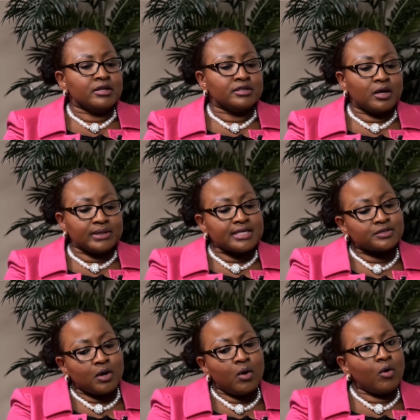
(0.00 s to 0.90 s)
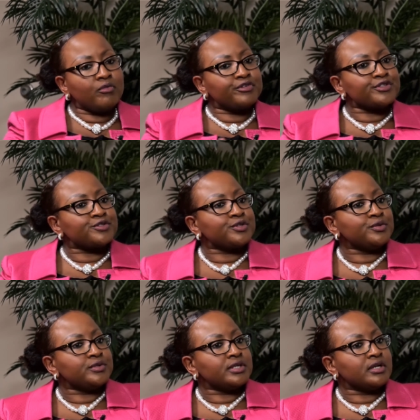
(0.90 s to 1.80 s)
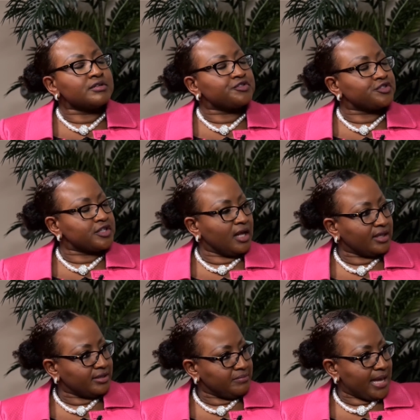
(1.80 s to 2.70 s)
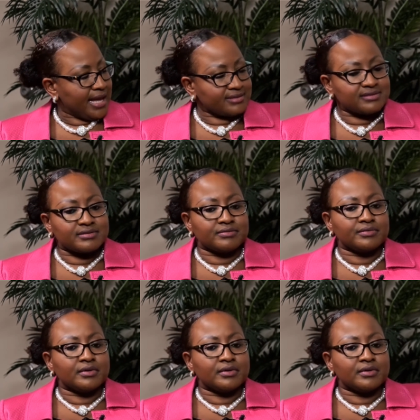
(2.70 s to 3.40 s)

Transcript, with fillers: Now let's go over to the solid mass.